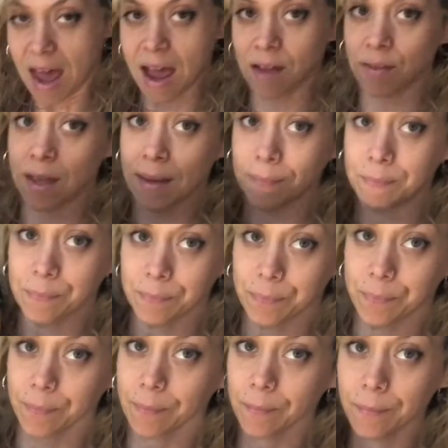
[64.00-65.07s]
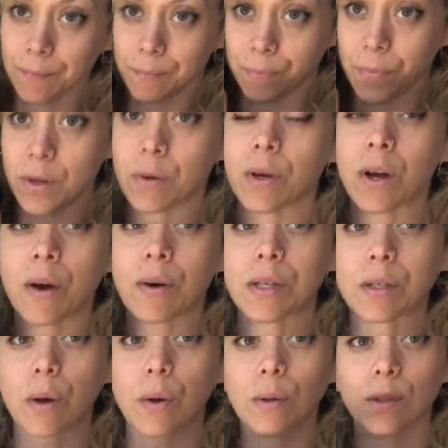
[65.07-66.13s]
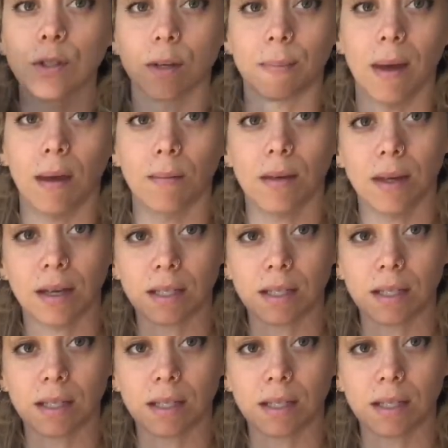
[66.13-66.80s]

And then you can always hold your baby,